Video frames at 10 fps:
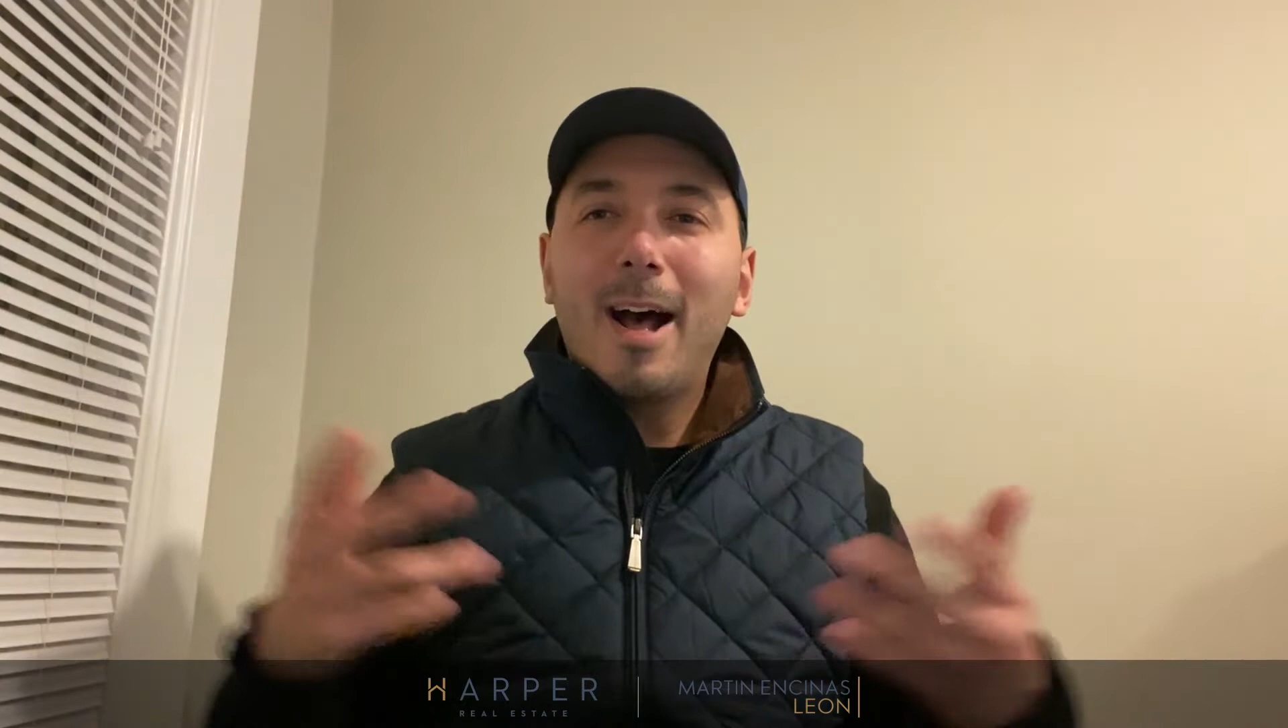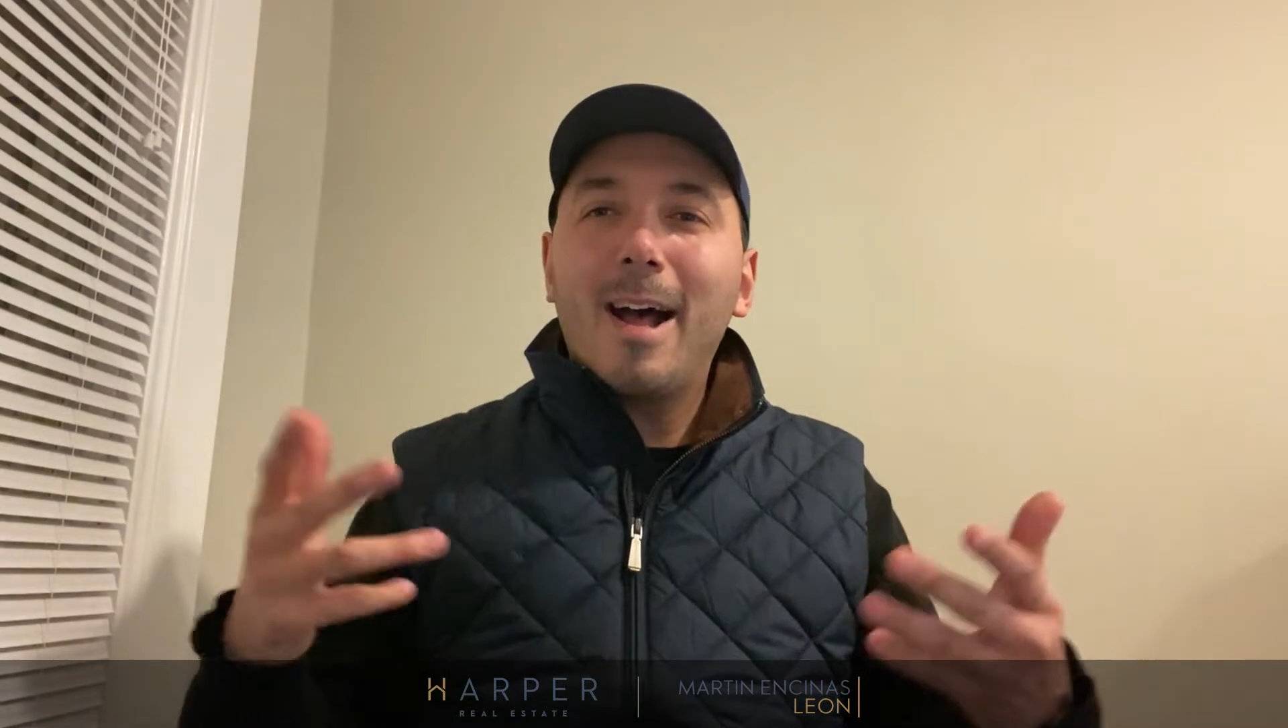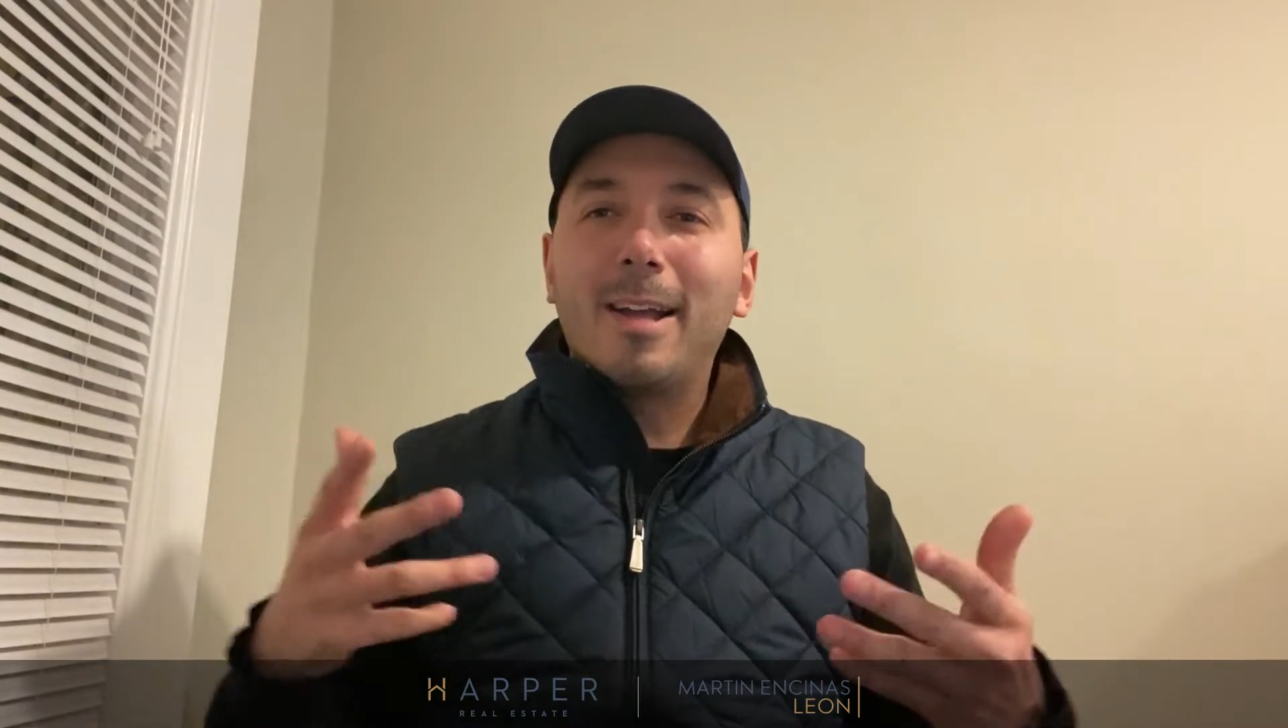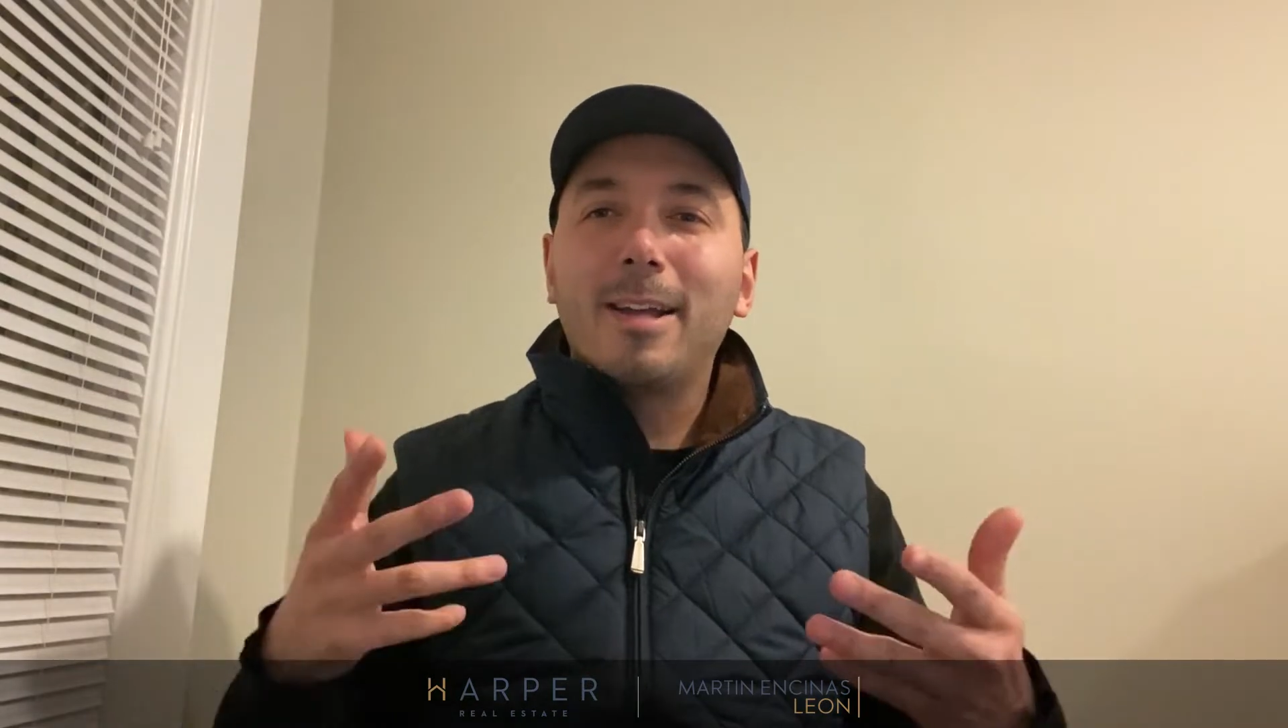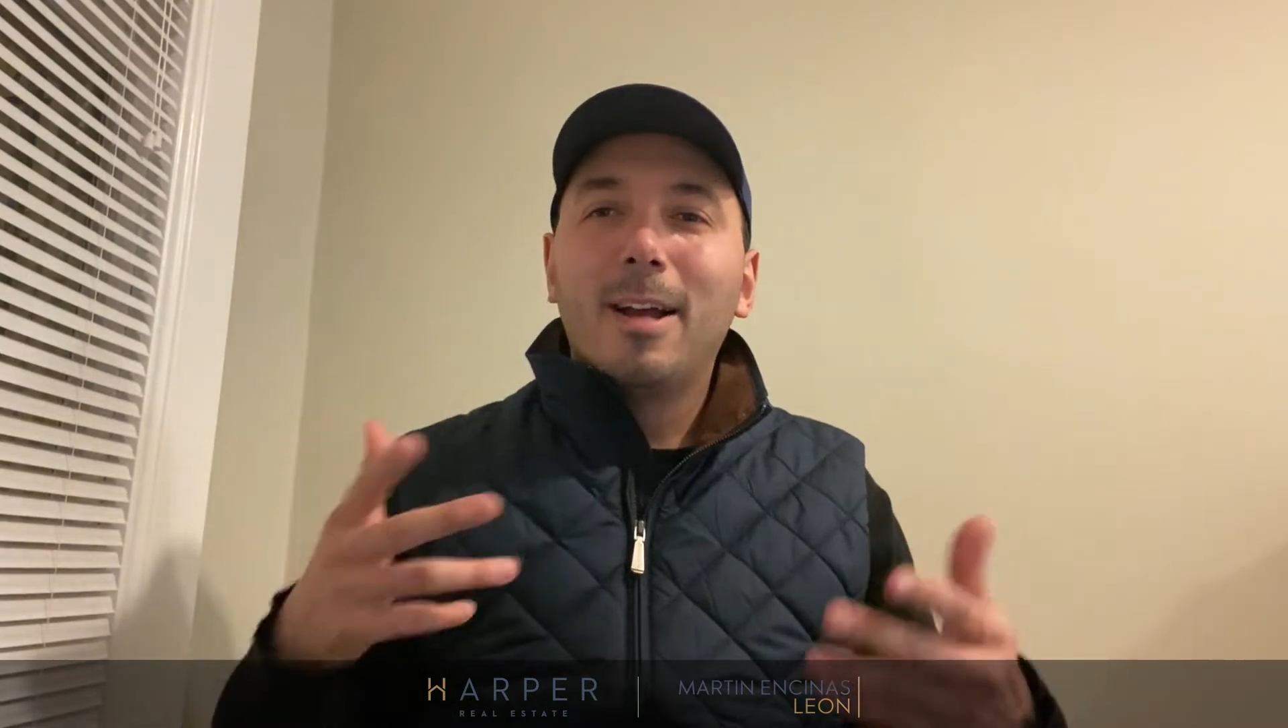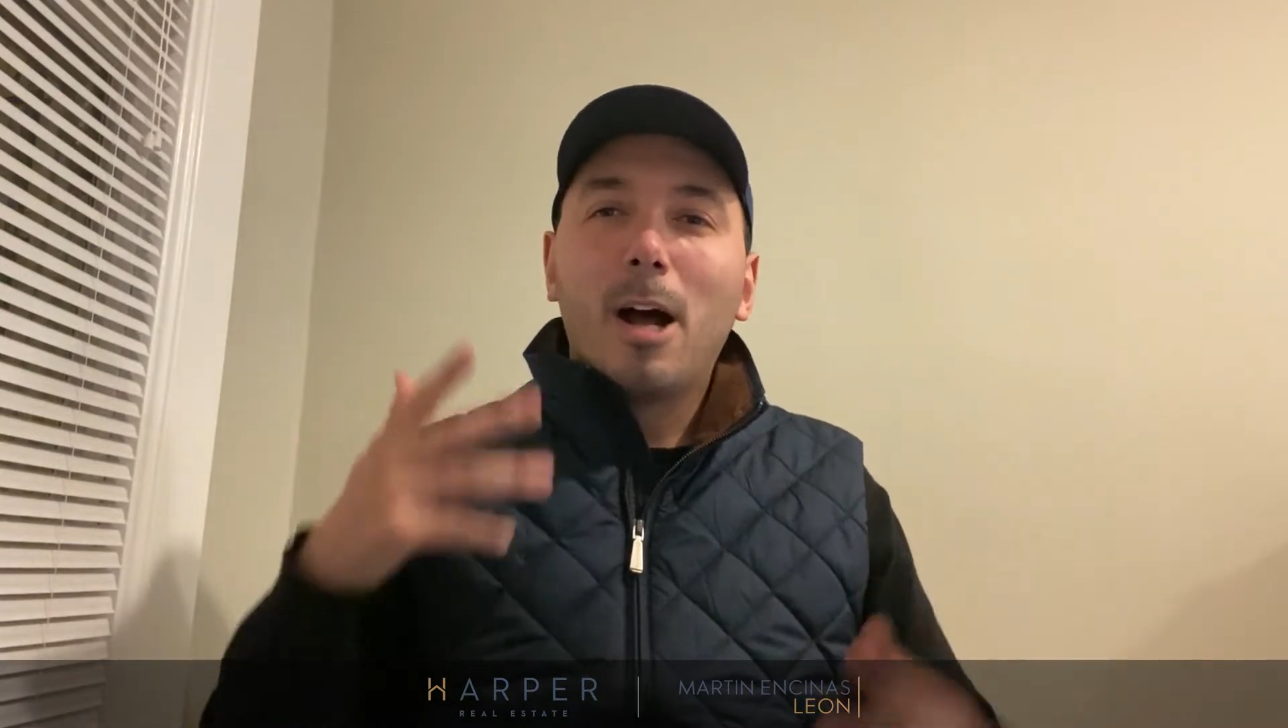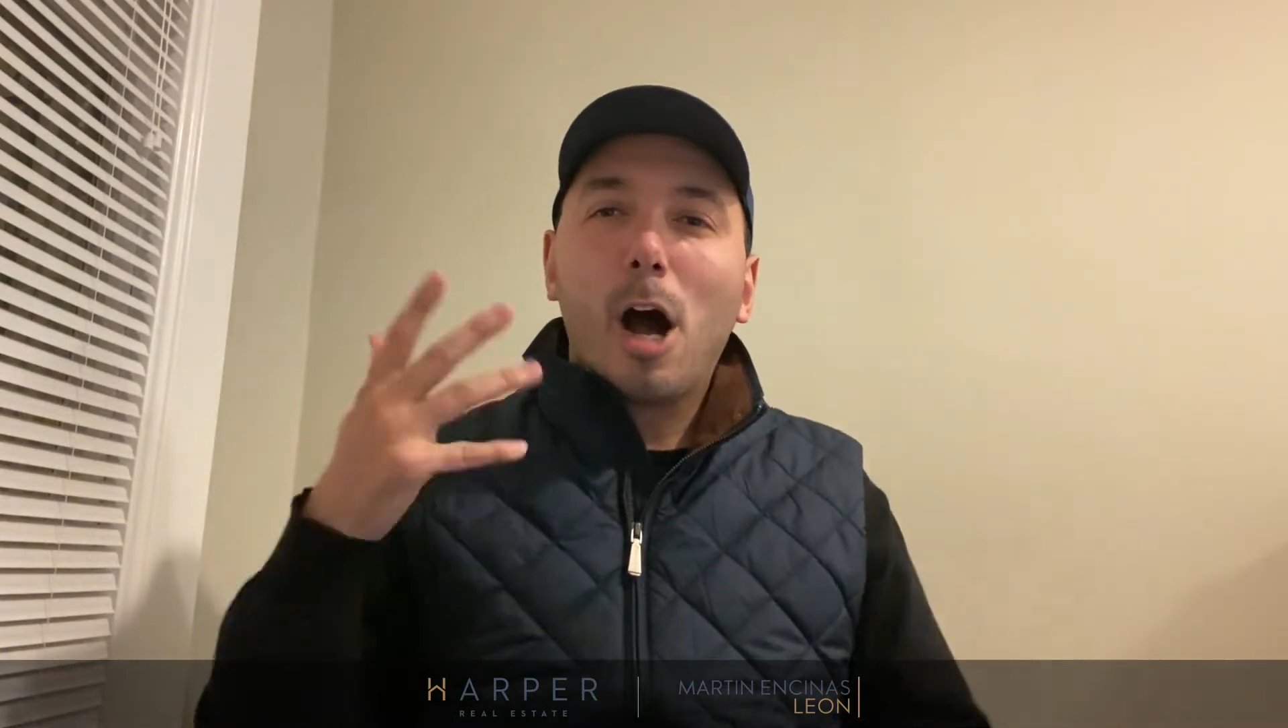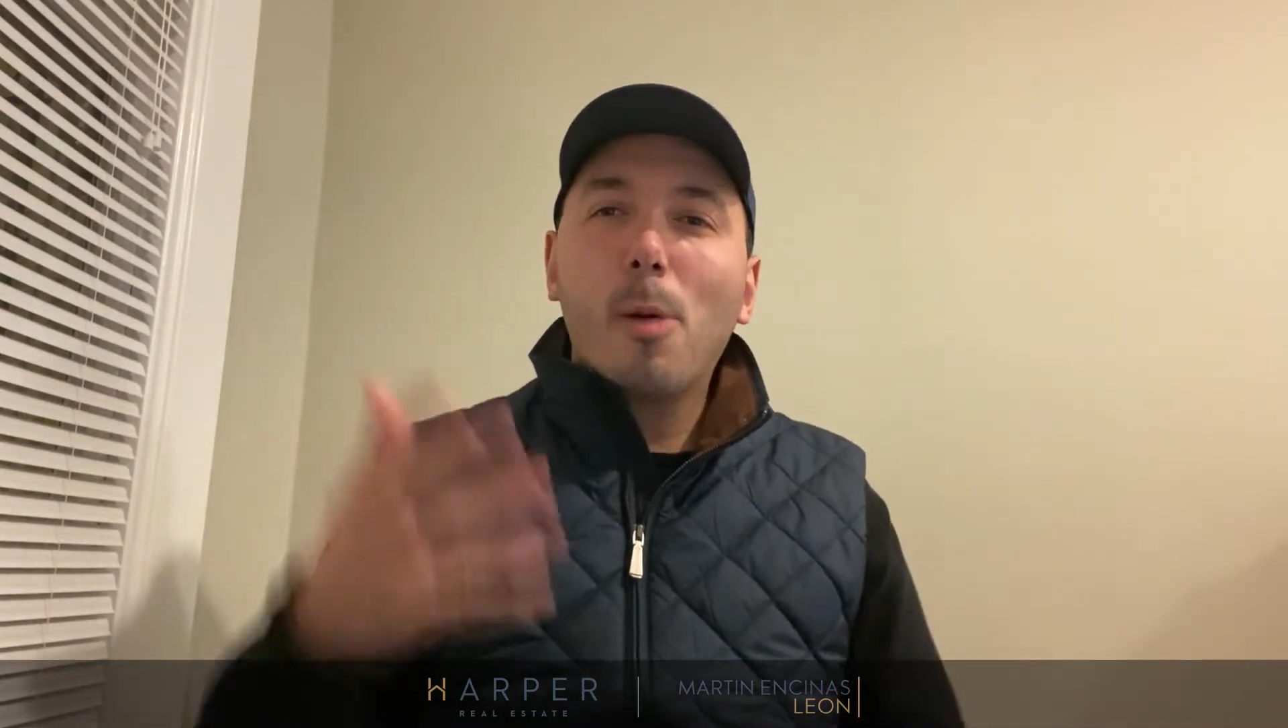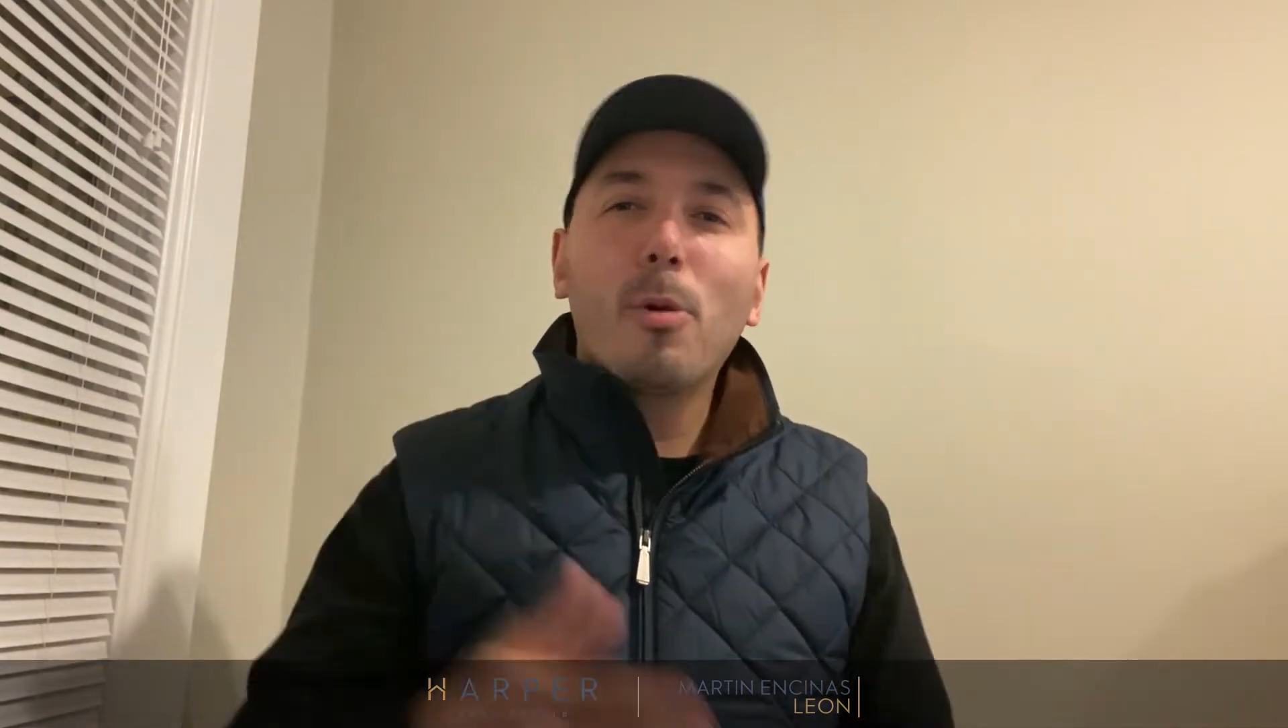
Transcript: Hi, I'm